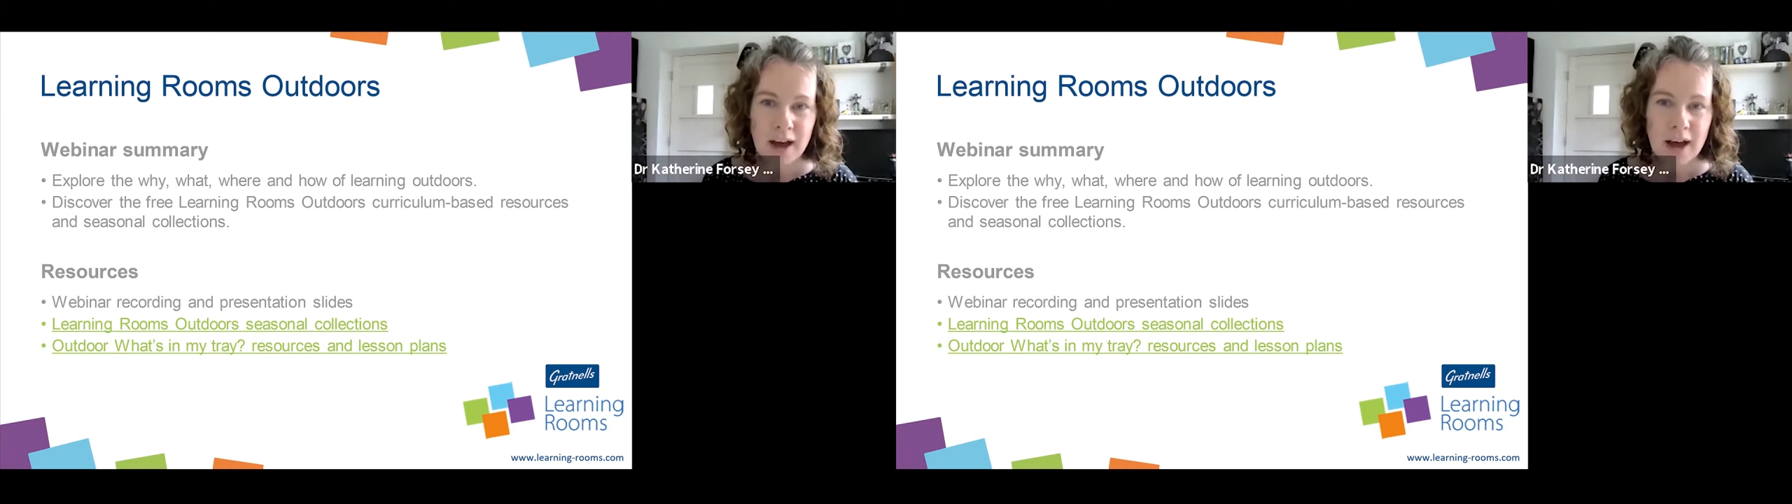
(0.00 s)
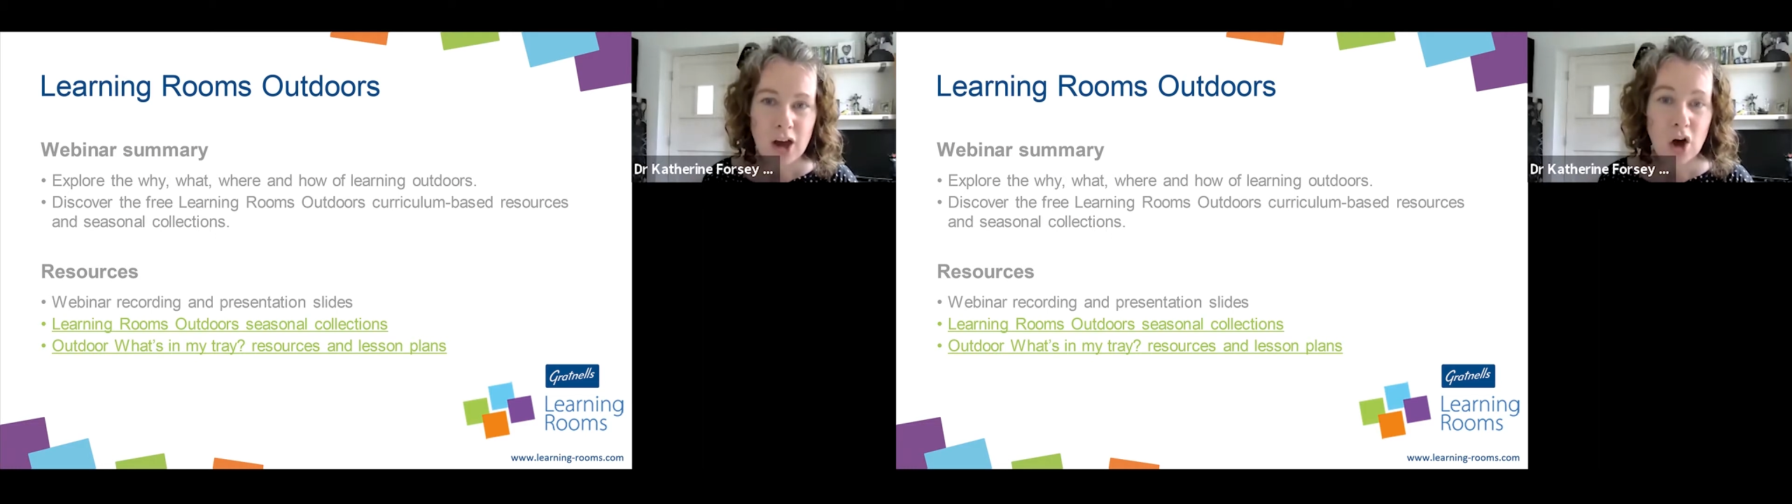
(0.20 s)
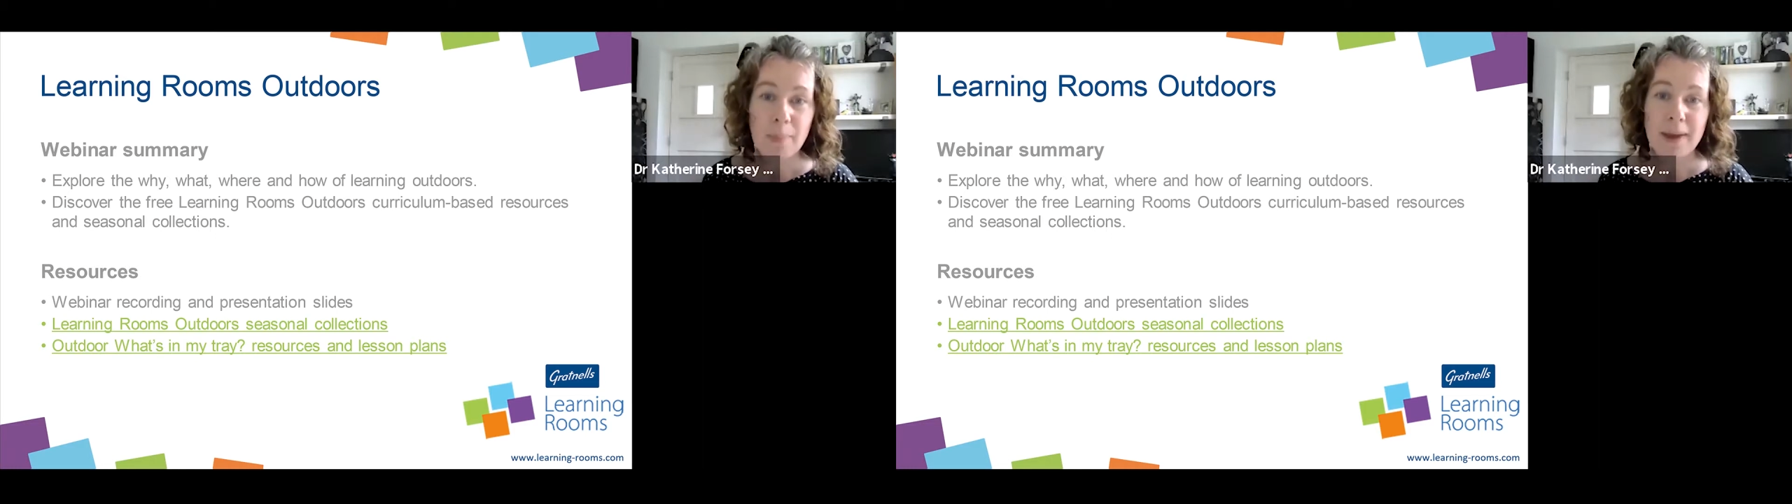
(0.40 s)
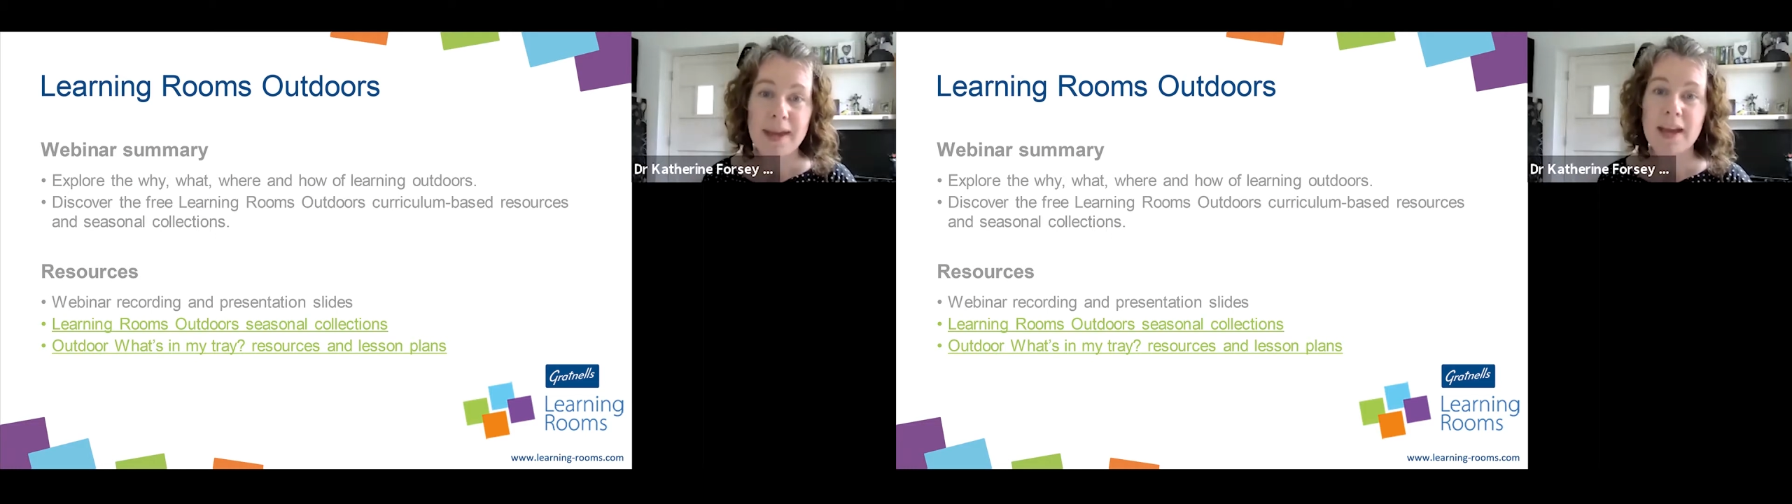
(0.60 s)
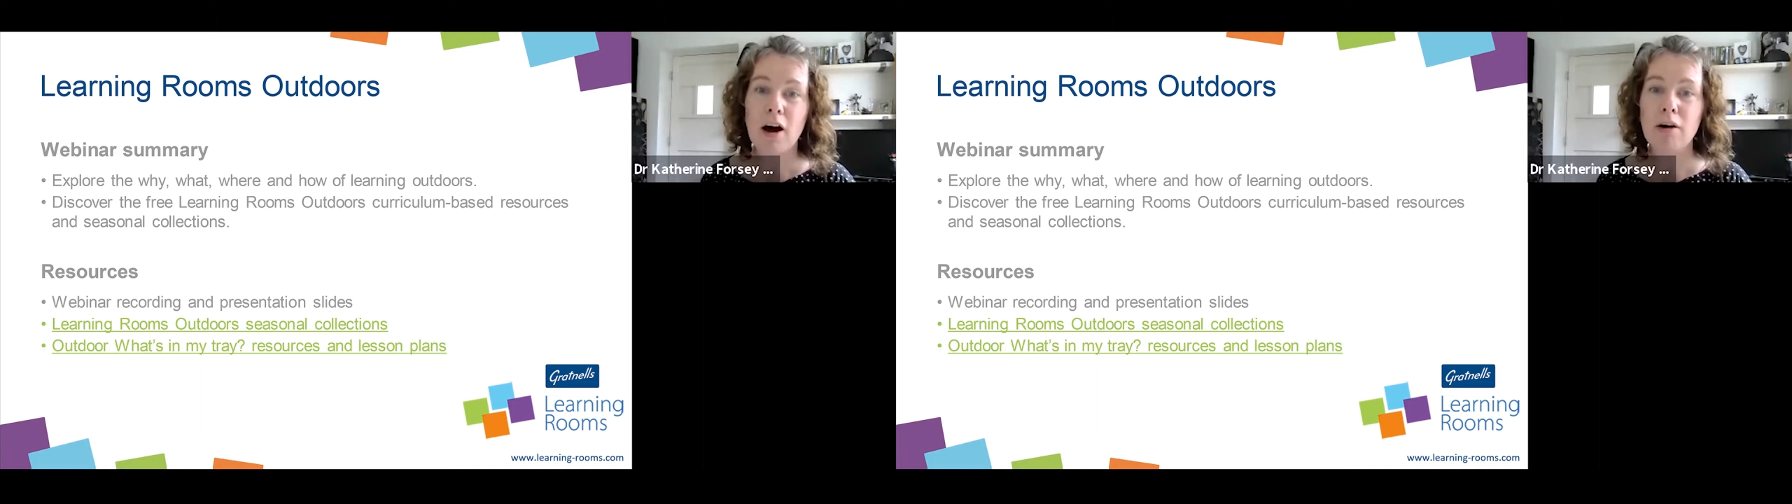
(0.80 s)
a
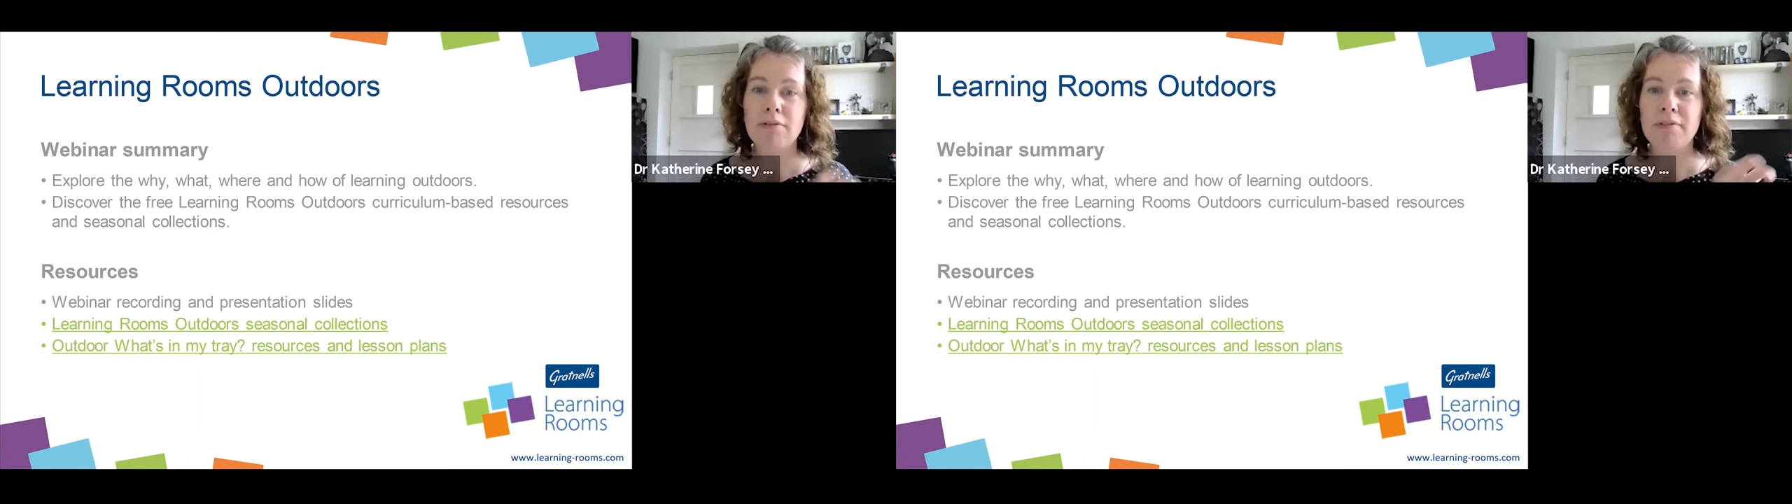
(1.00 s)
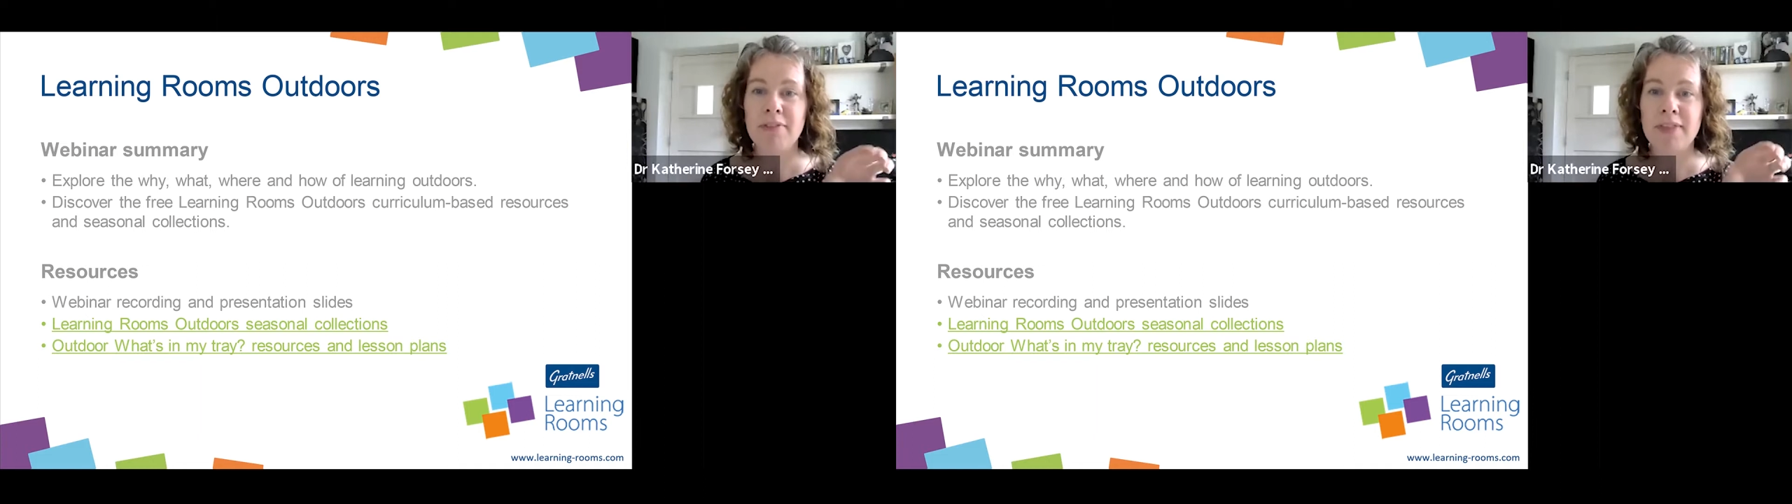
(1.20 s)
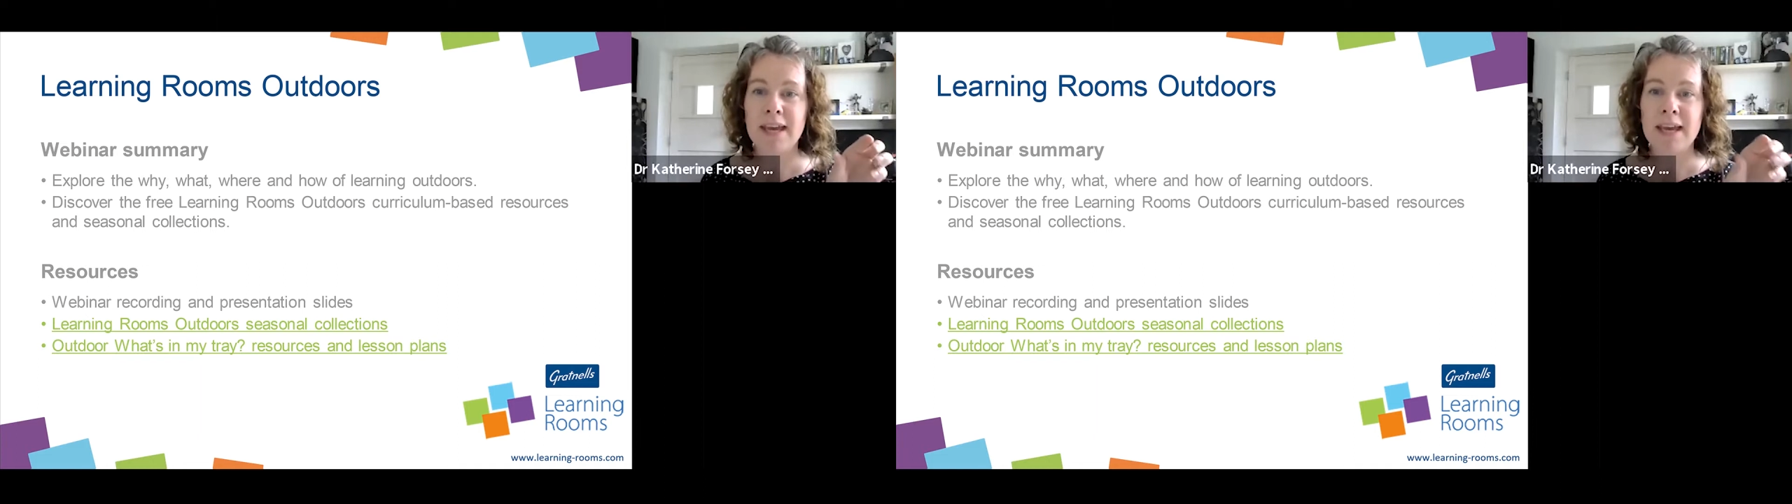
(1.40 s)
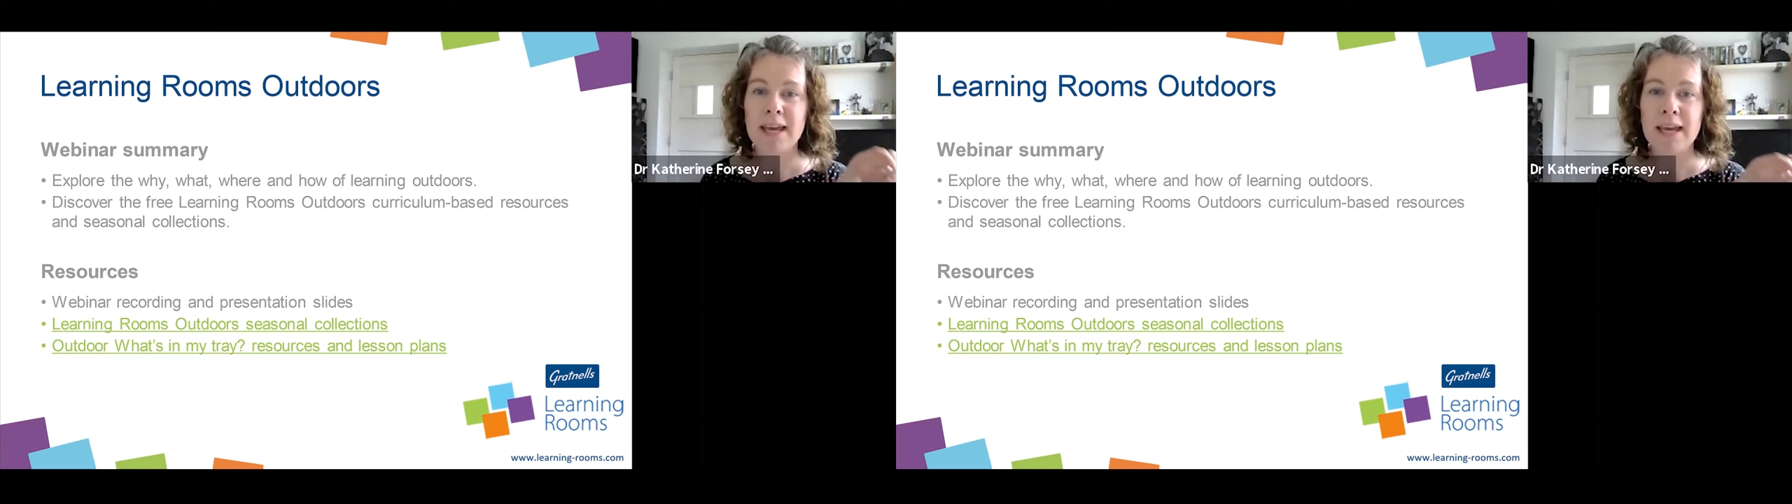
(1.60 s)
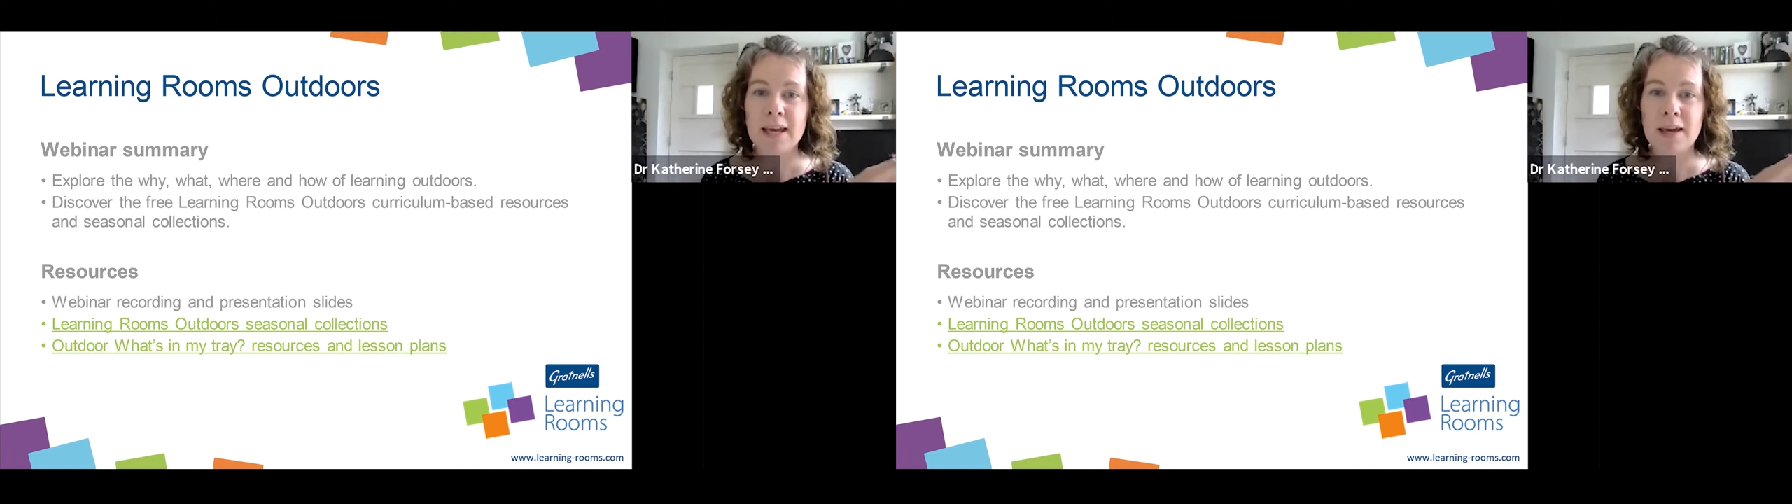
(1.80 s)
copy of
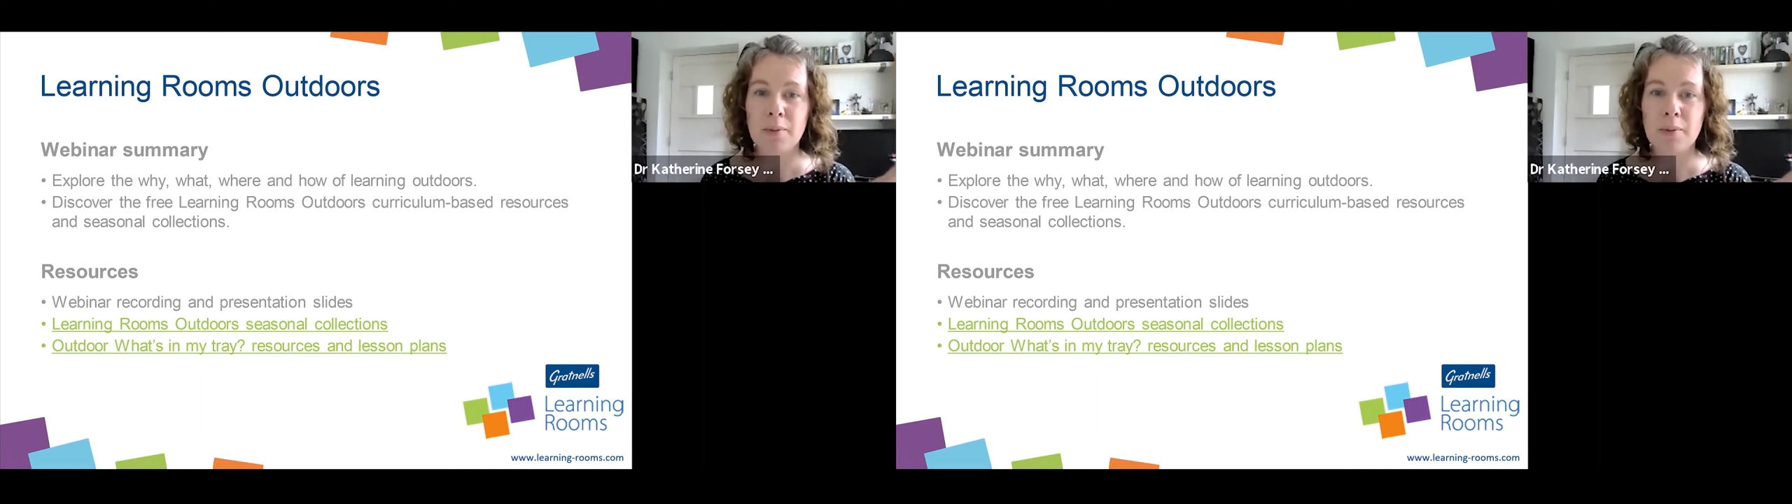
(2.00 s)
the